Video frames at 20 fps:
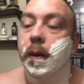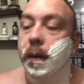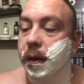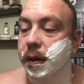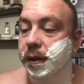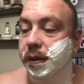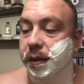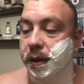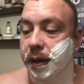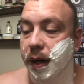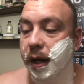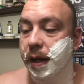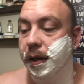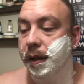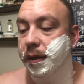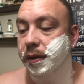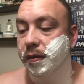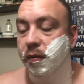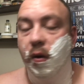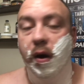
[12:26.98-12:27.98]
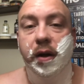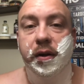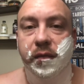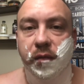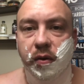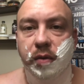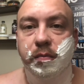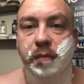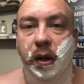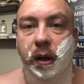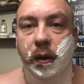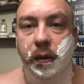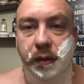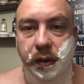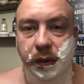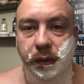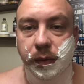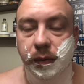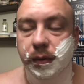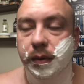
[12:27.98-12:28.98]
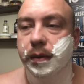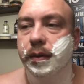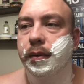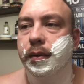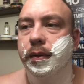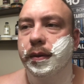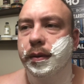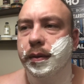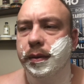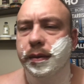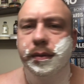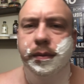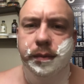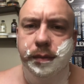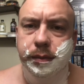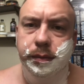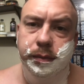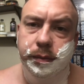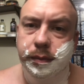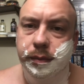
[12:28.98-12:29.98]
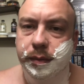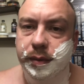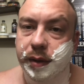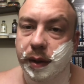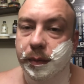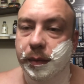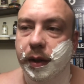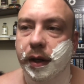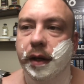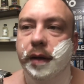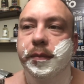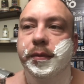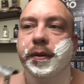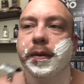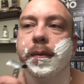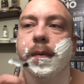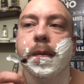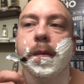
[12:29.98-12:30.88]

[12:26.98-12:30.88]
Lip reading: Because Canadians watch football too. Sometimes.